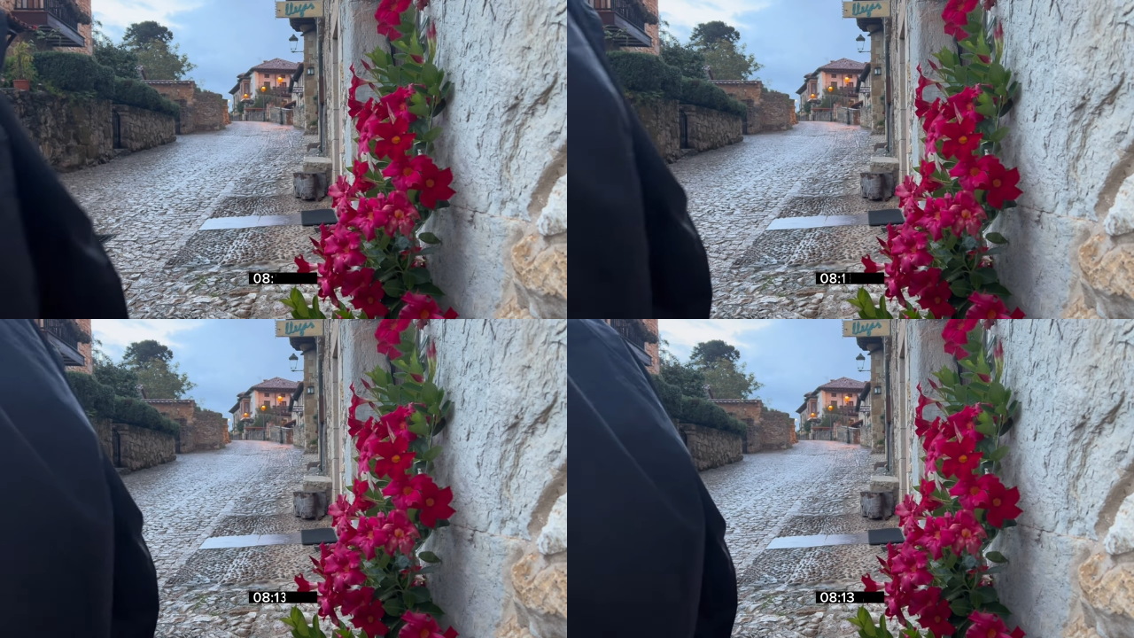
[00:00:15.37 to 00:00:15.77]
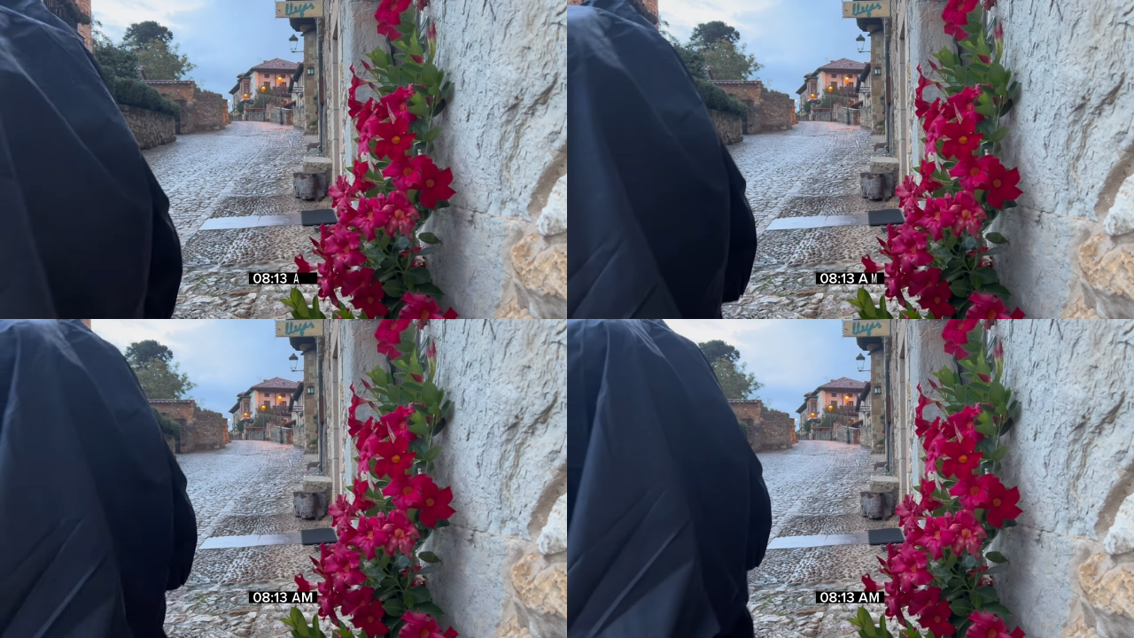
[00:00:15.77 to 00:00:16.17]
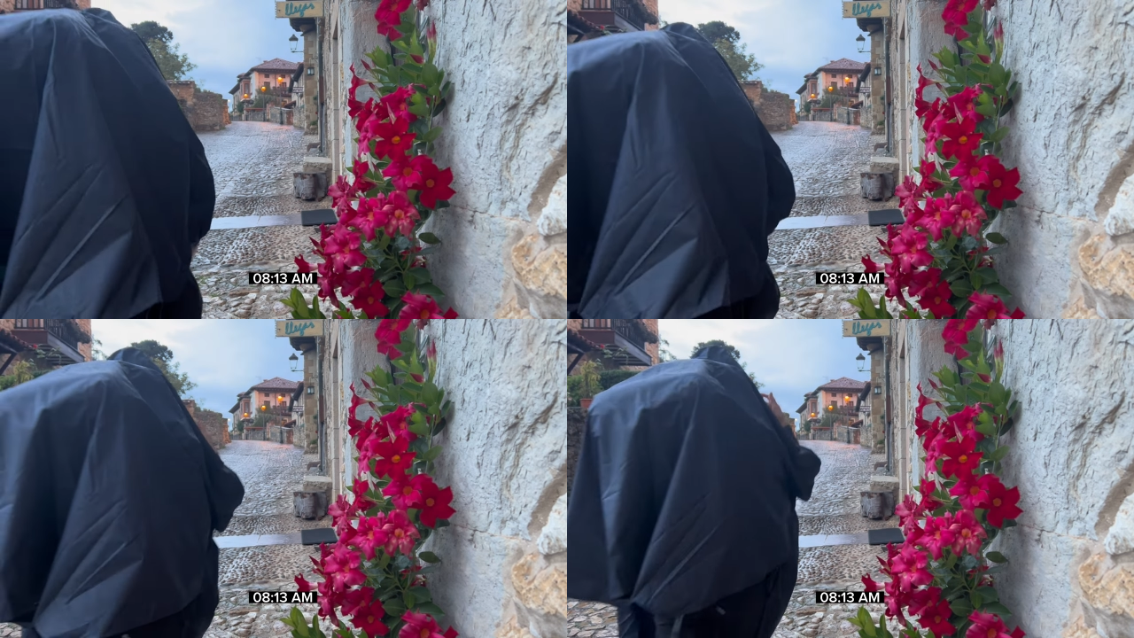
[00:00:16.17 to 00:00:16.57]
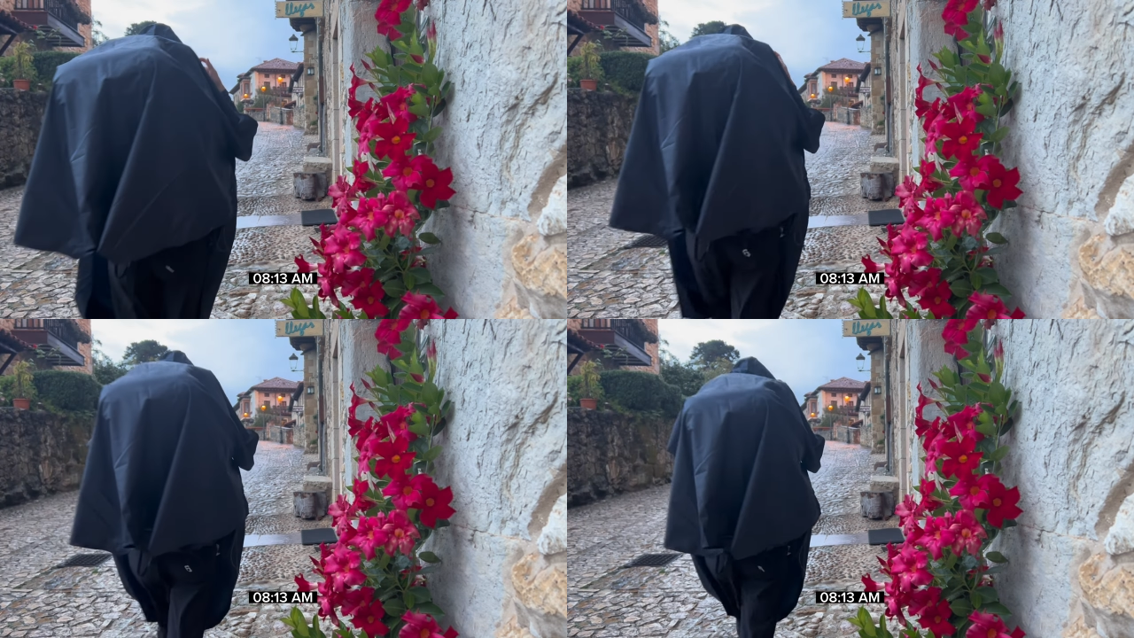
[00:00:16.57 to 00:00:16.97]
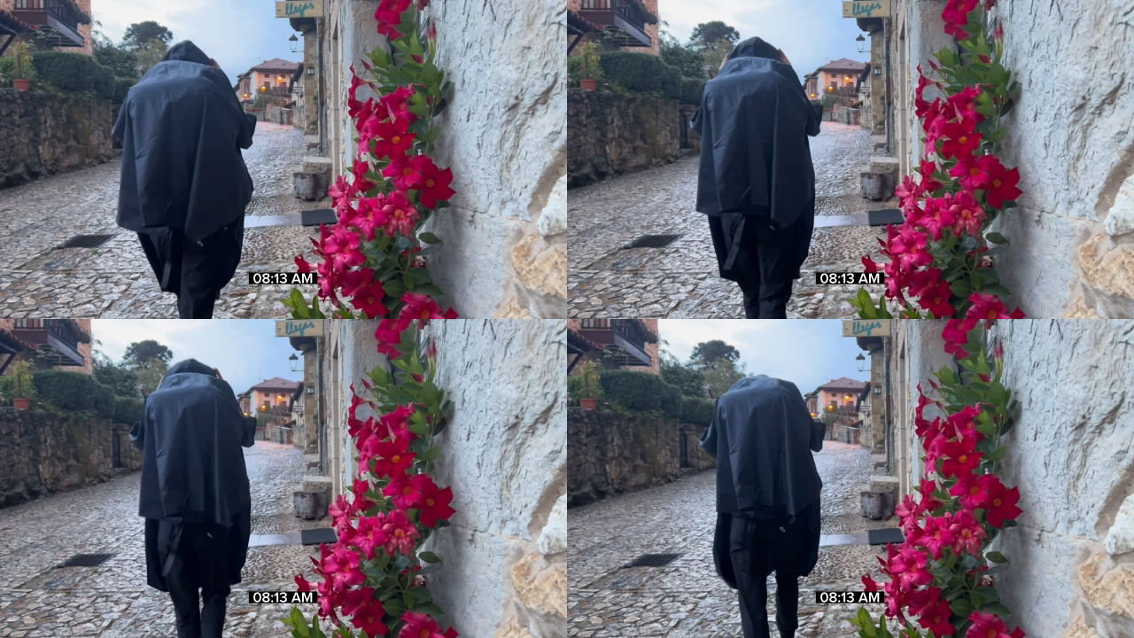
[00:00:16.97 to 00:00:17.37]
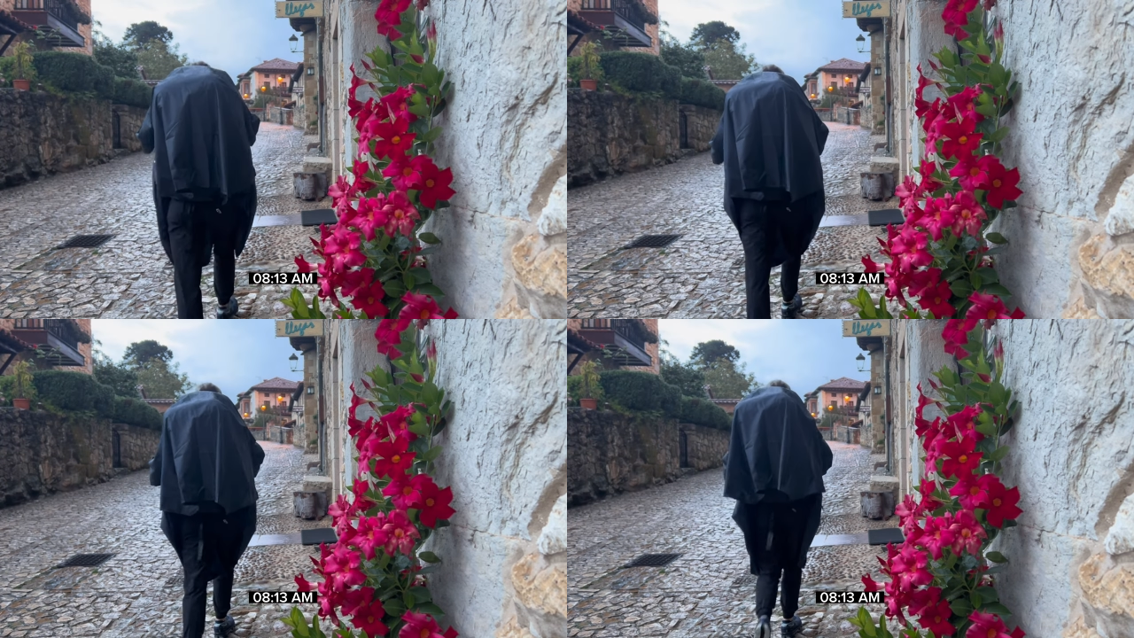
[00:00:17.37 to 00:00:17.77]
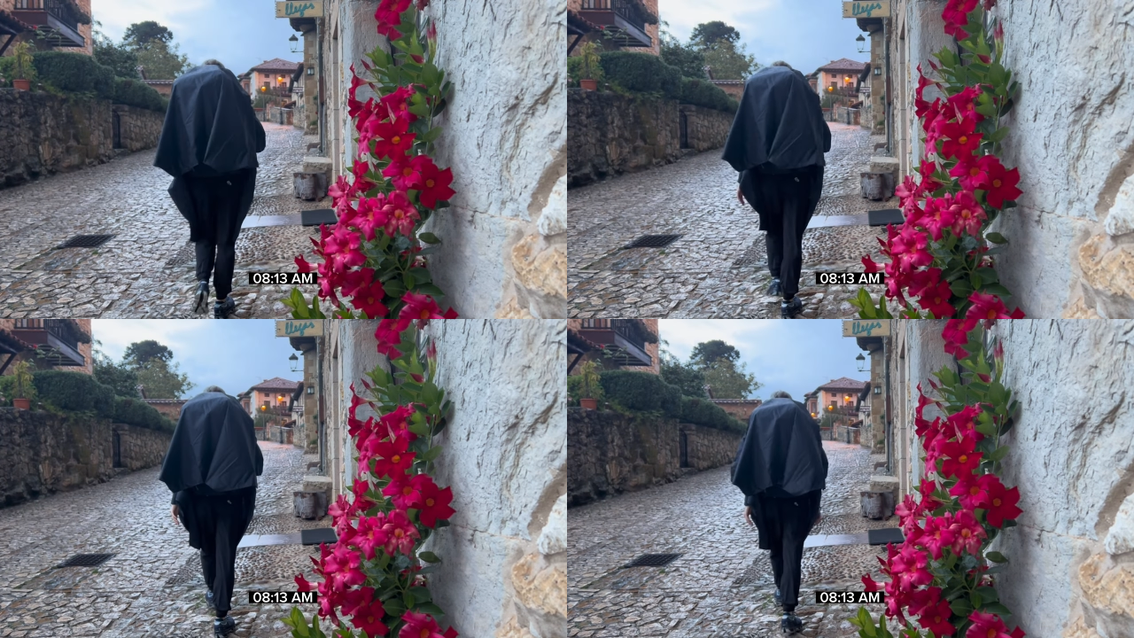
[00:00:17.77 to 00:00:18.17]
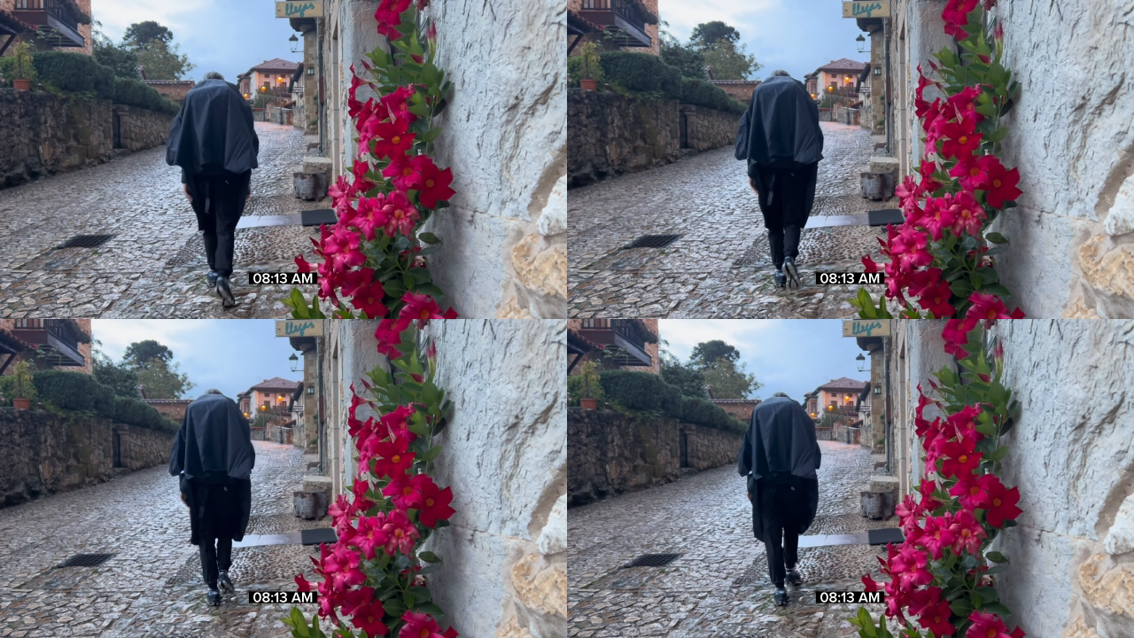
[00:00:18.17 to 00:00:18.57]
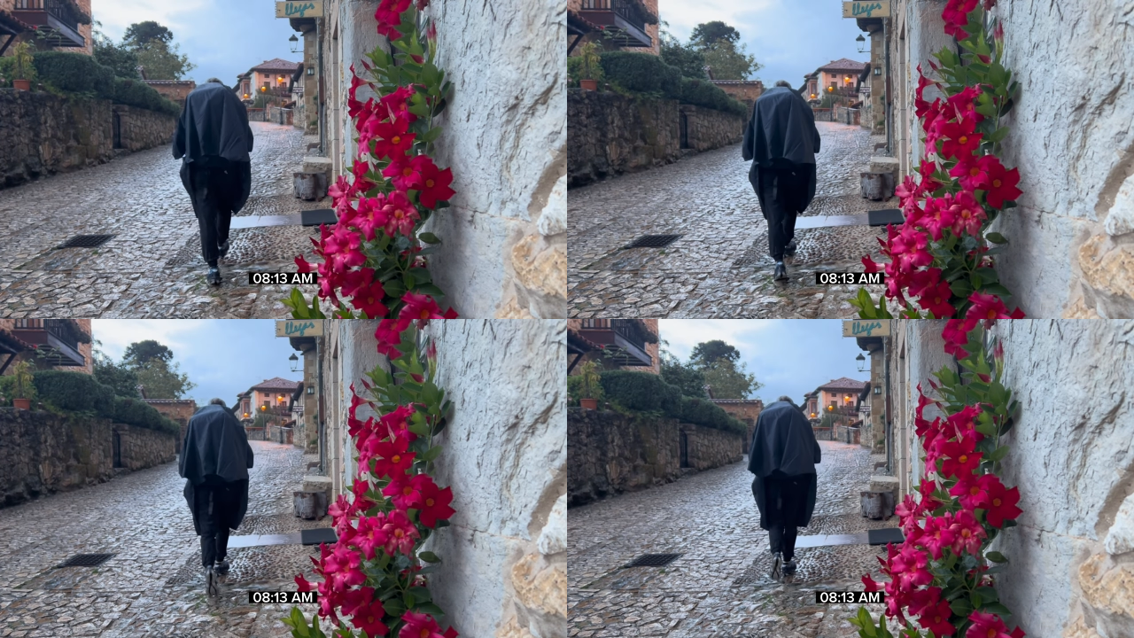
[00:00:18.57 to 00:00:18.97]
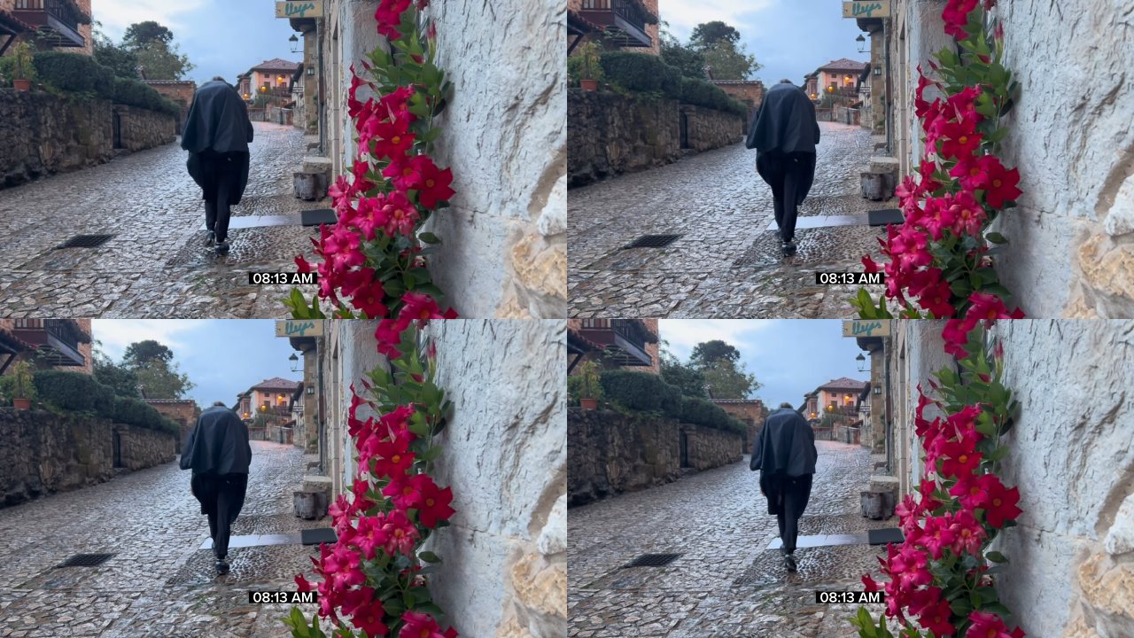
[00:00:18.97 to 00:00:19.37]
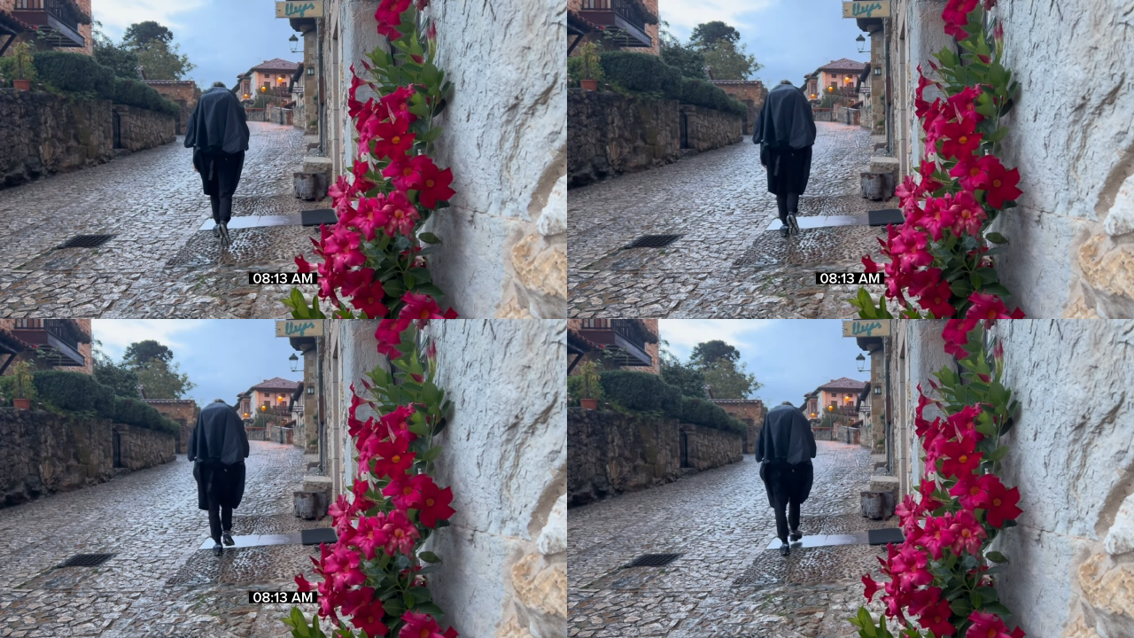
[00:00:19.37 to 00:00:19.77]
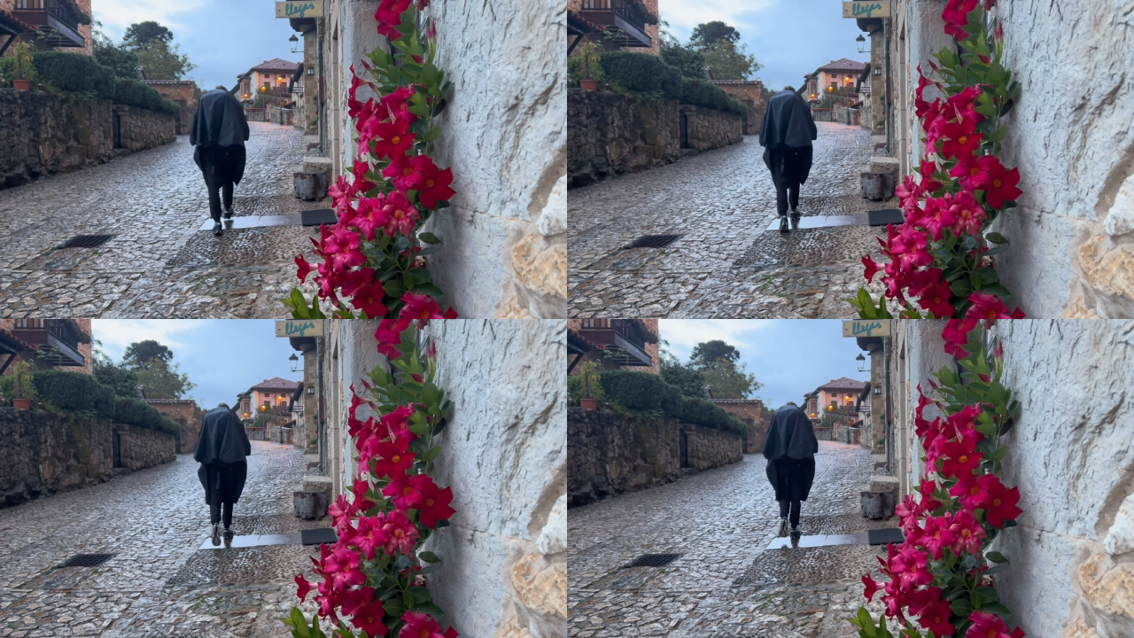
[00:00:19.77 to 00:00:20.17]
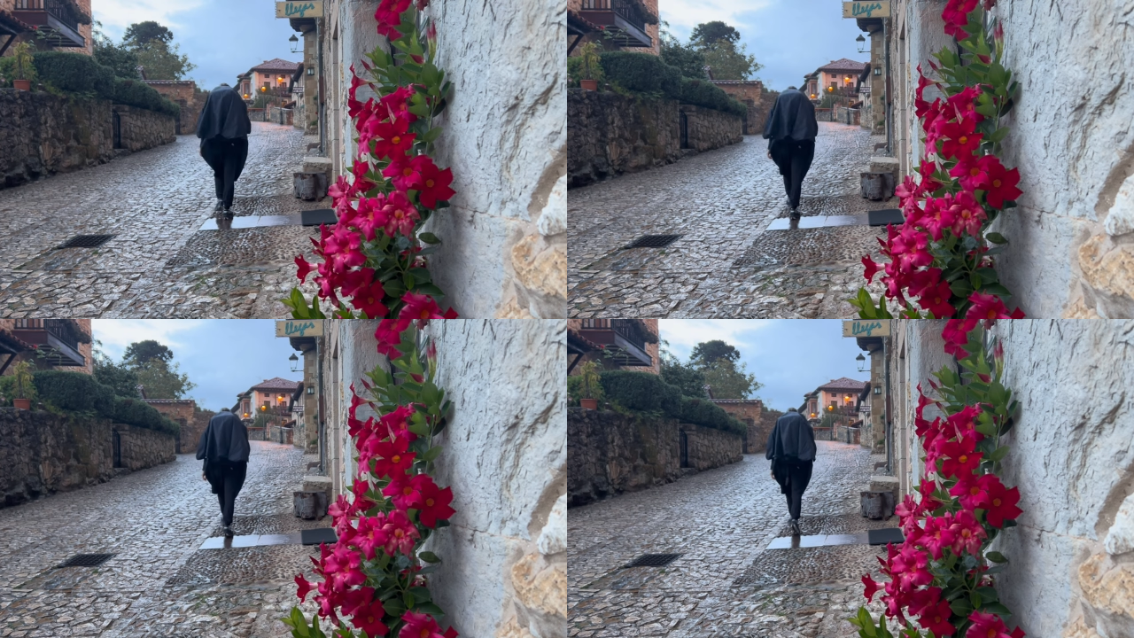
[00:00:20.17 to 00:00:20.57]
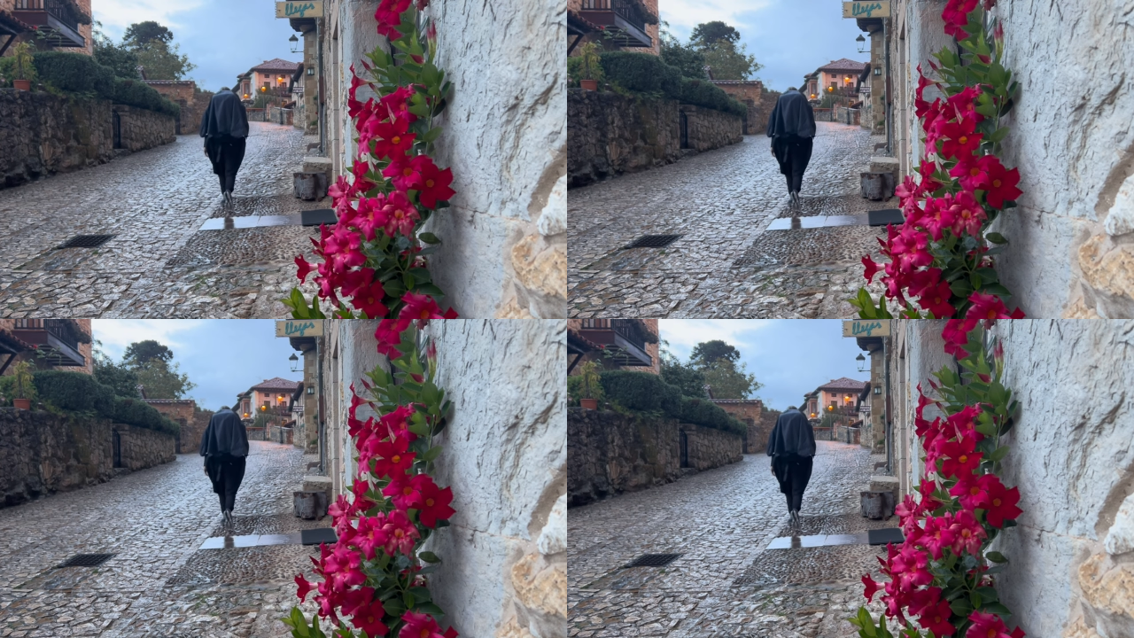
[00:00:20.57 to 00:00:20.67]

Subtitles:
(no speaker visible)